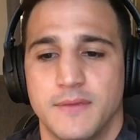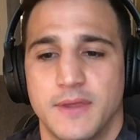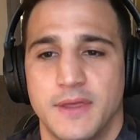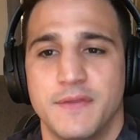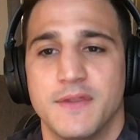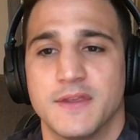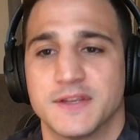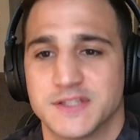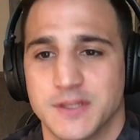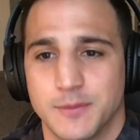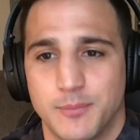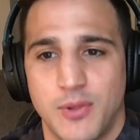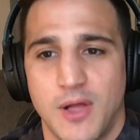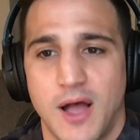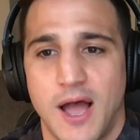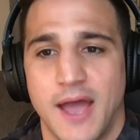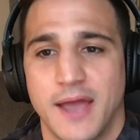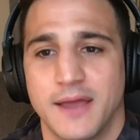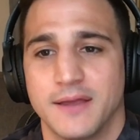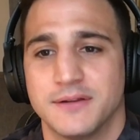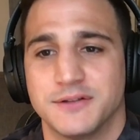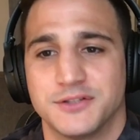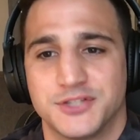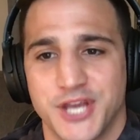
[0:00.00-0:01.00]
in the
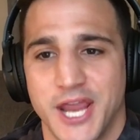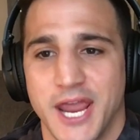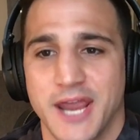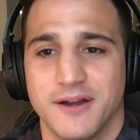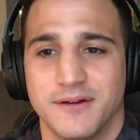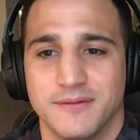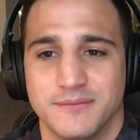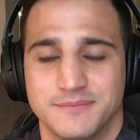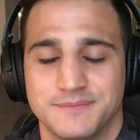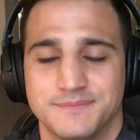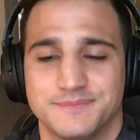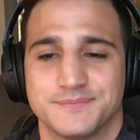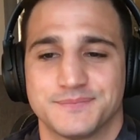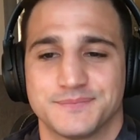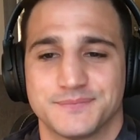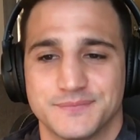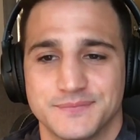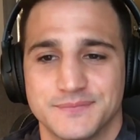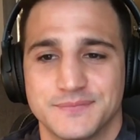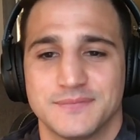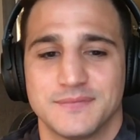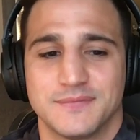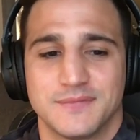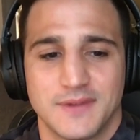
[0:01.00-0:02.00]
supply chain.
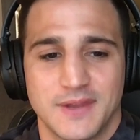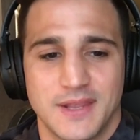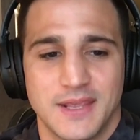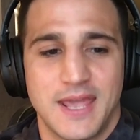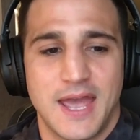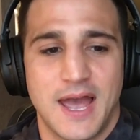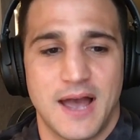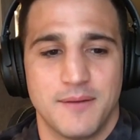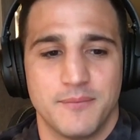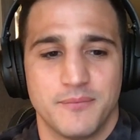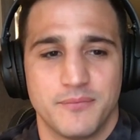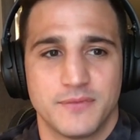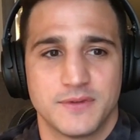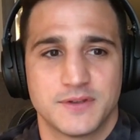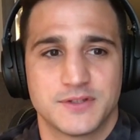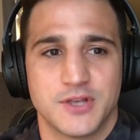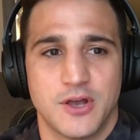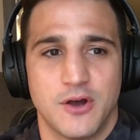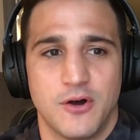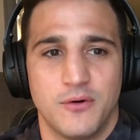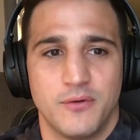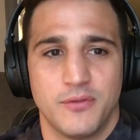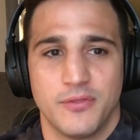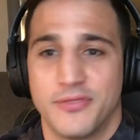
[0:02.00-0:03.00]
Yeah,
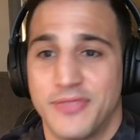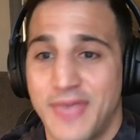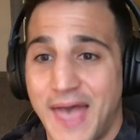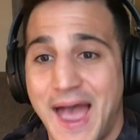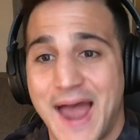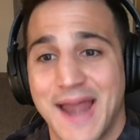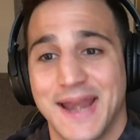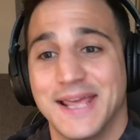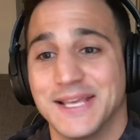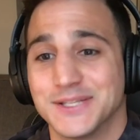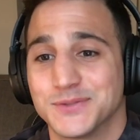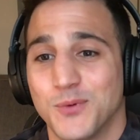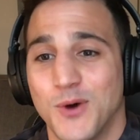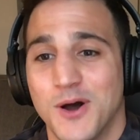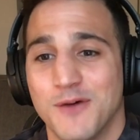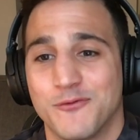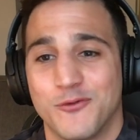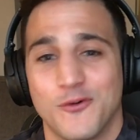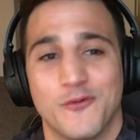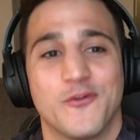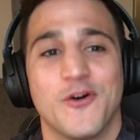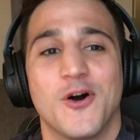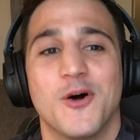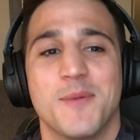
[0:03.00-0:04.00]
so that is
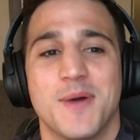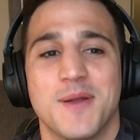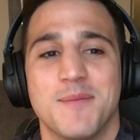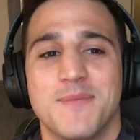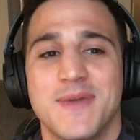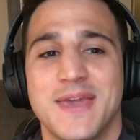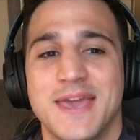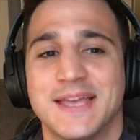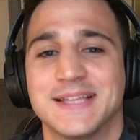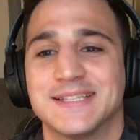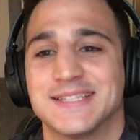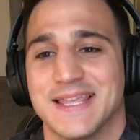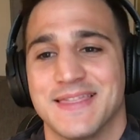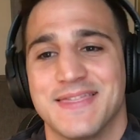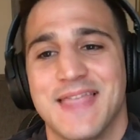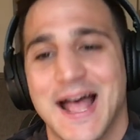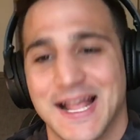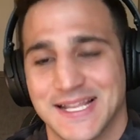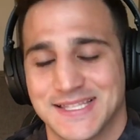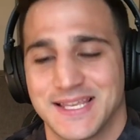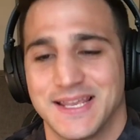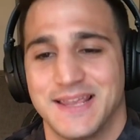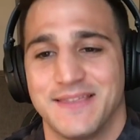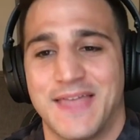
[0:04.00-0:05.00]
what fulfillment means, and
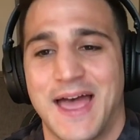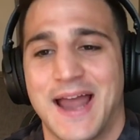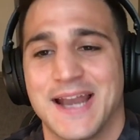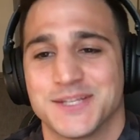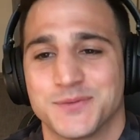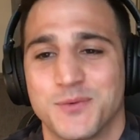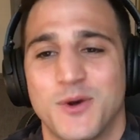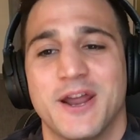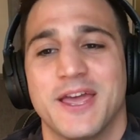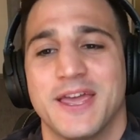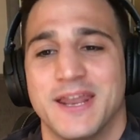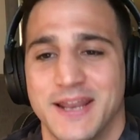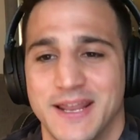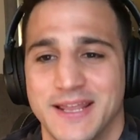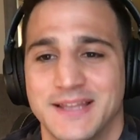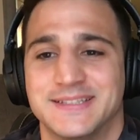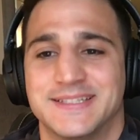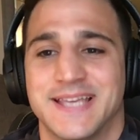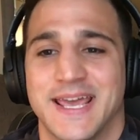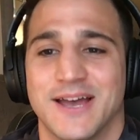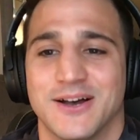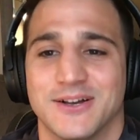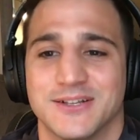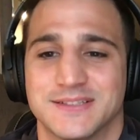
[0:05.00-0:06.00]
that is what it
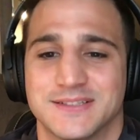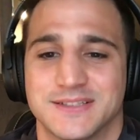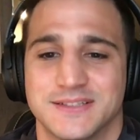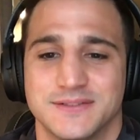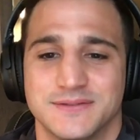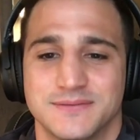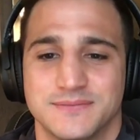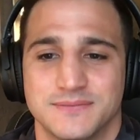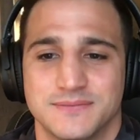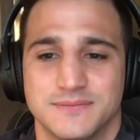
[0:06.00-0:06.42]
entails.